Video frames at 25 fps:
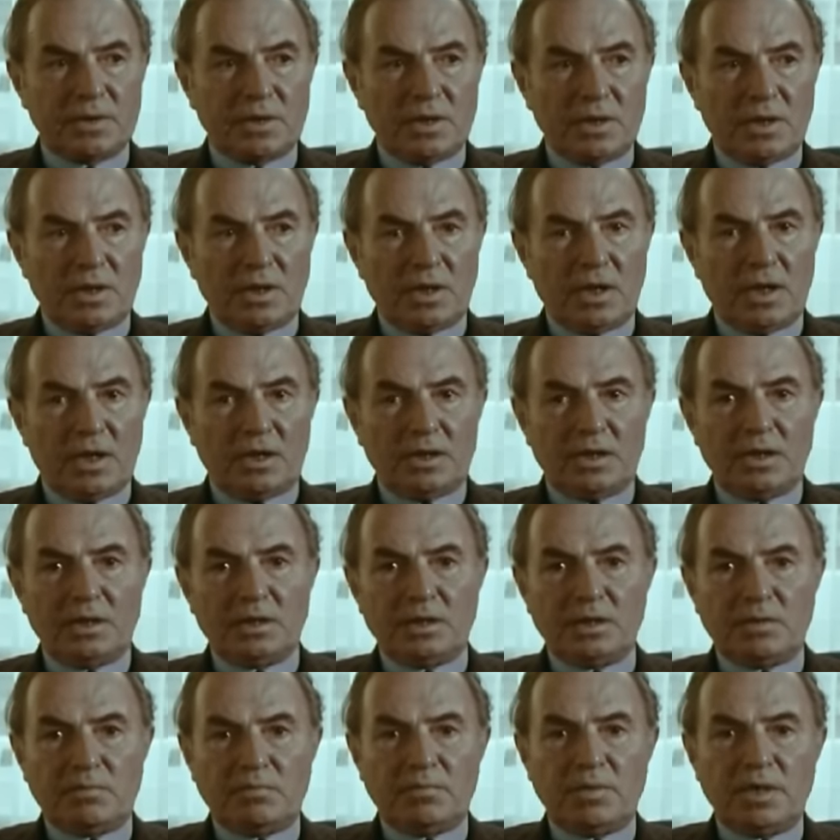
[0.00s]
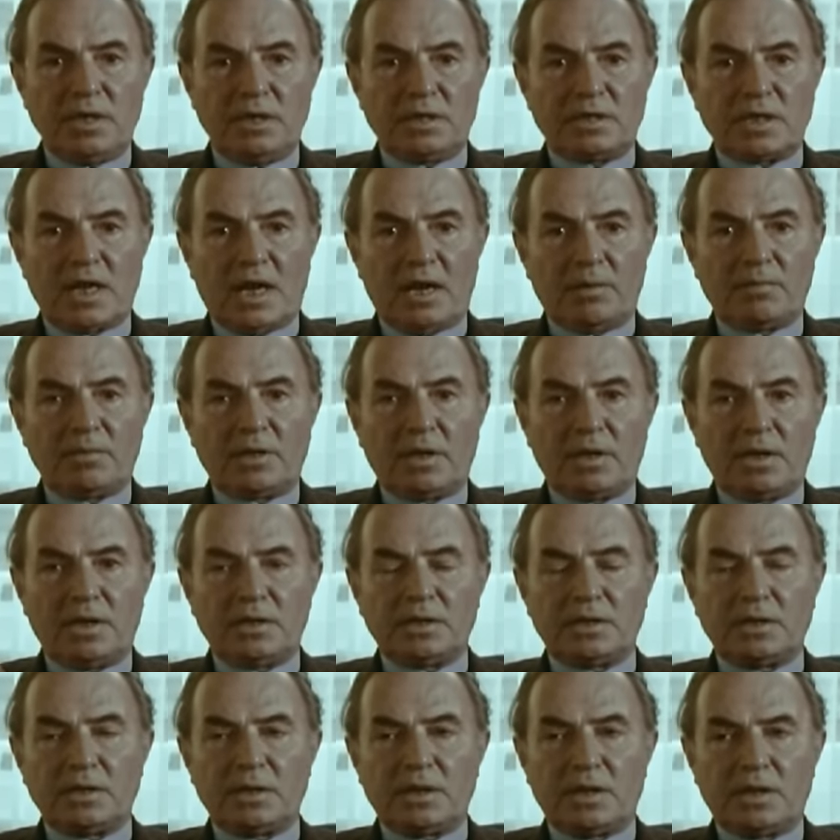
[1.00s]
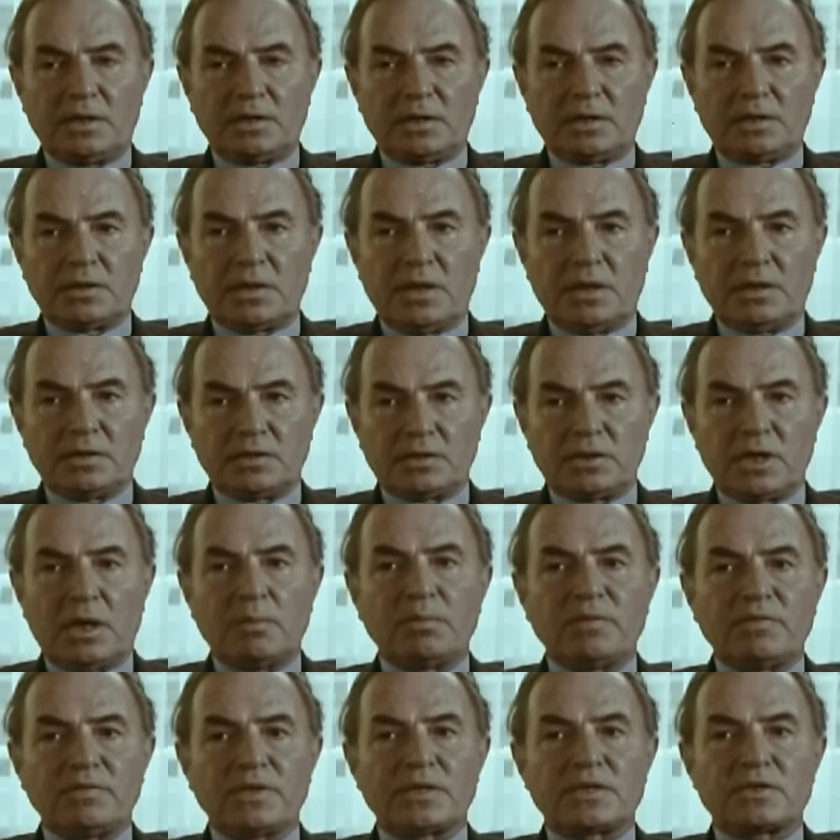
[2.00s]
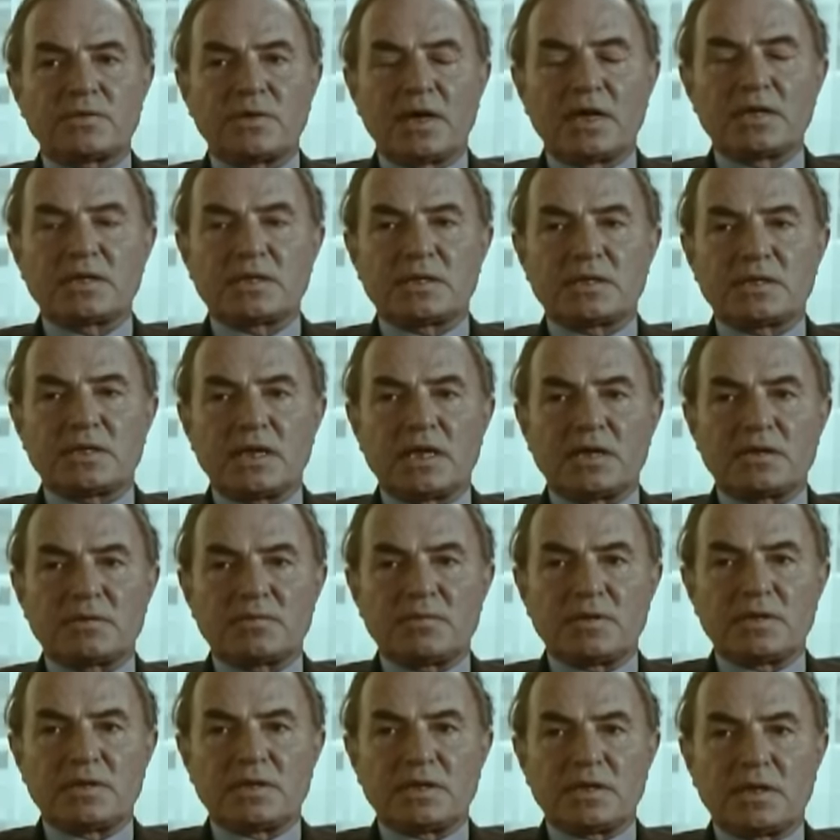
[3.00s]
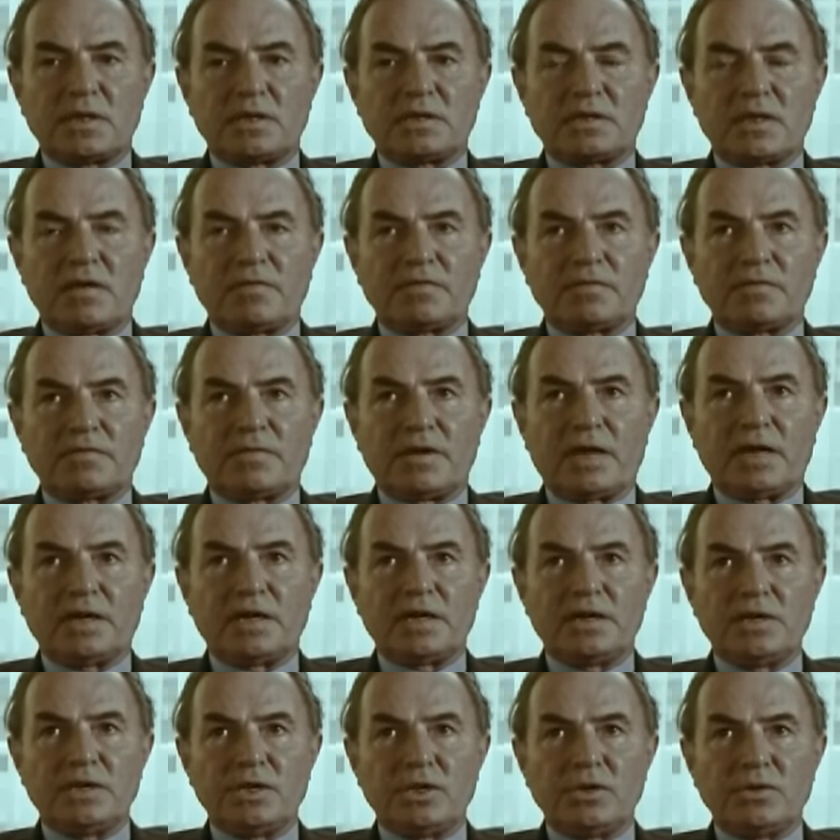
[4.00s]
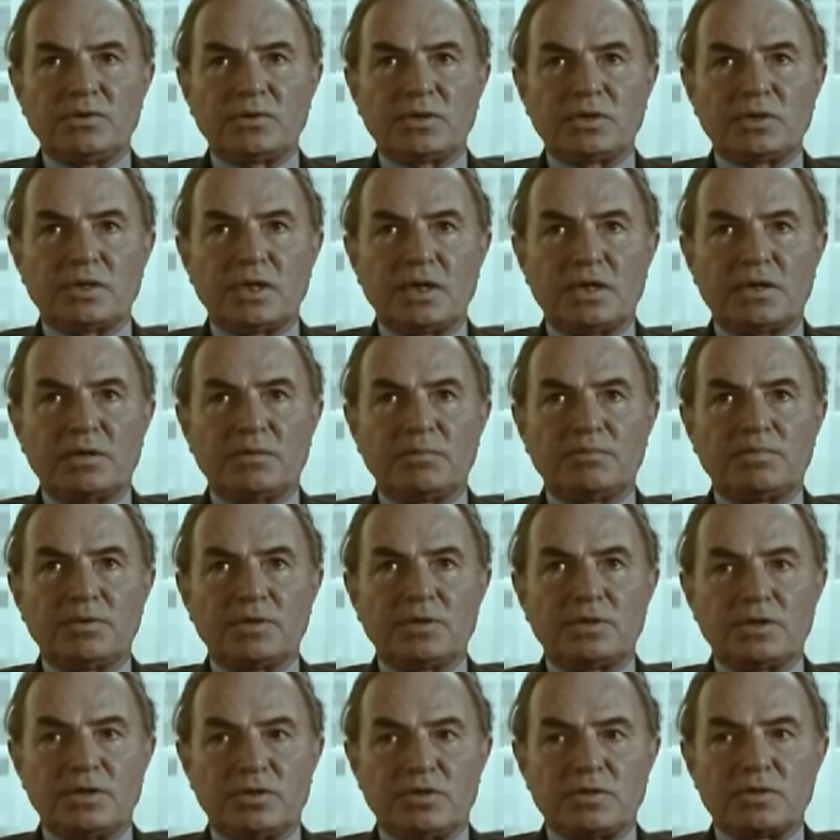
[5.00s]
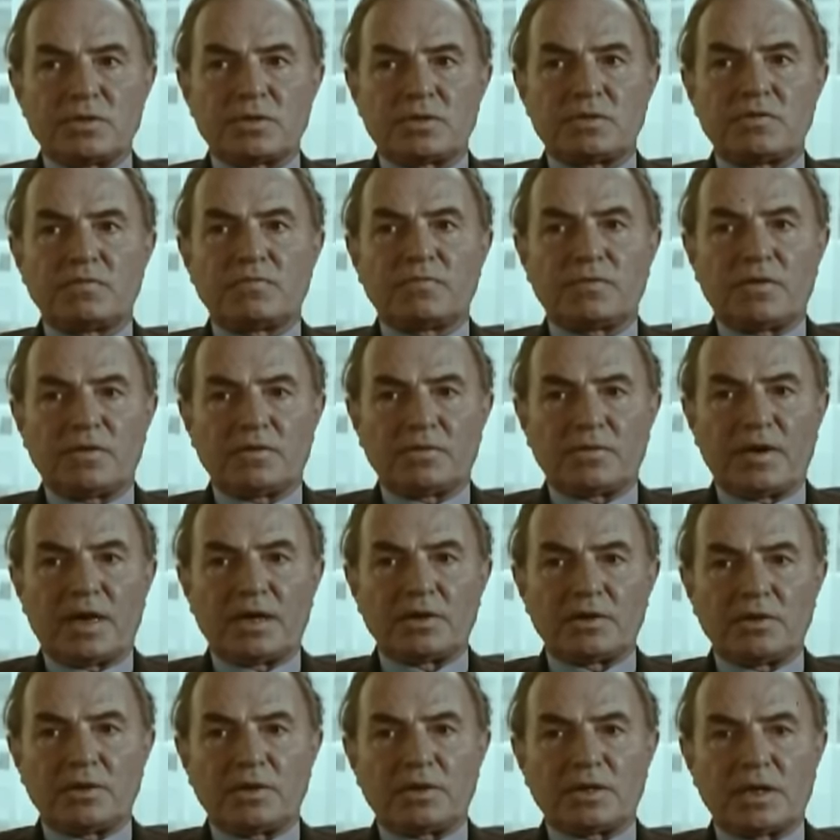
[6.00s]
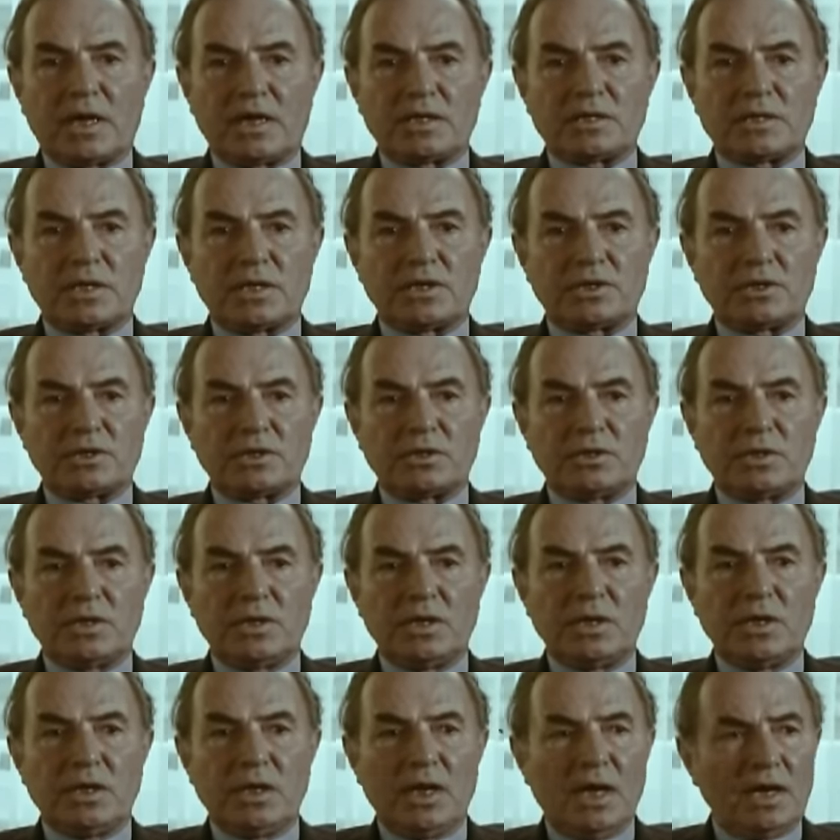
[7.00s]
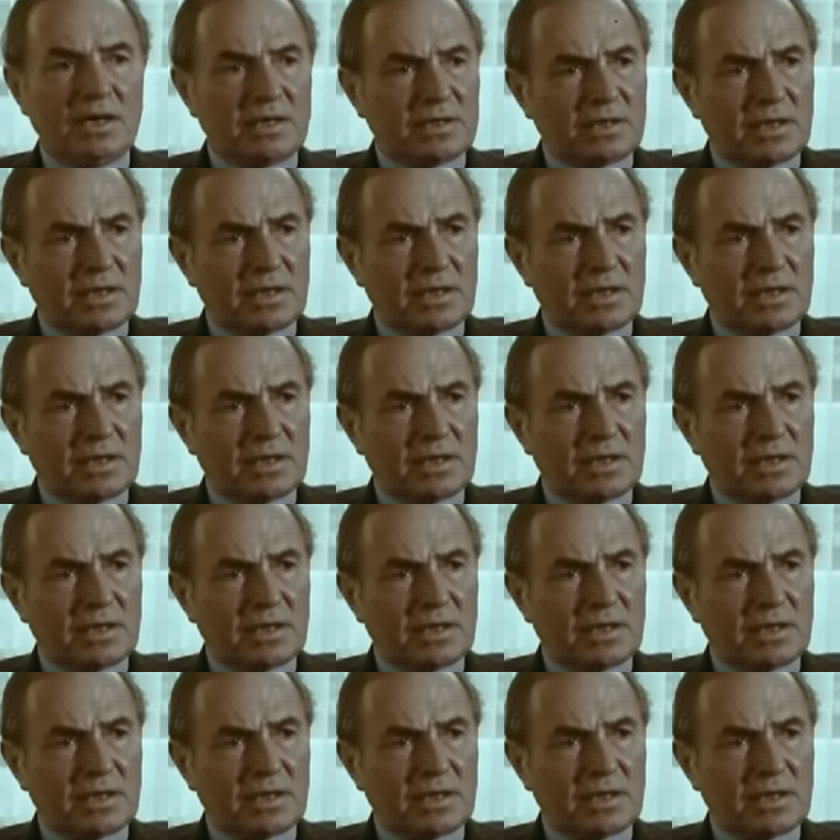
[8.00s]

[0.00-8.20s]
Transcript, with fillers: and in the meantime, on the on the on top of this great success with Seventh Veil, he knew that he could produce for the rank organization anything